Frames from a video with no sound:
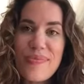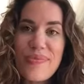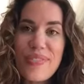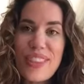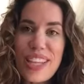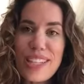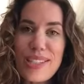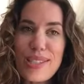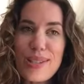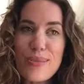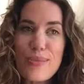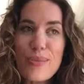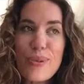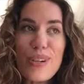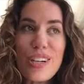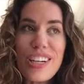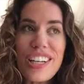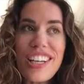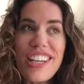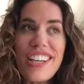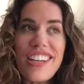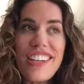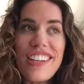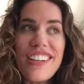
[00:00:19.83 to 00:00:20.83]
that's
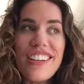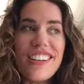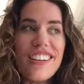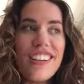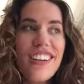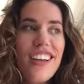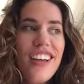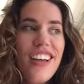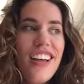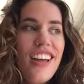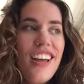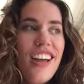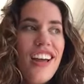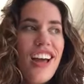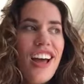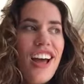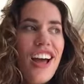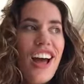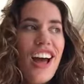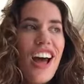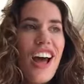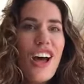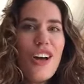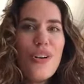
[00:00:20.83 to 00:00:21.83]
pretty
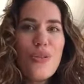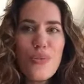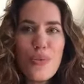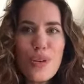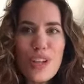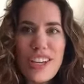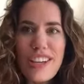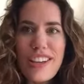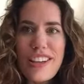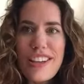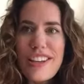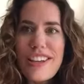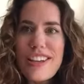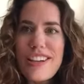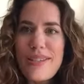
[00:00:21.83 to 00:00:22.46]
unreal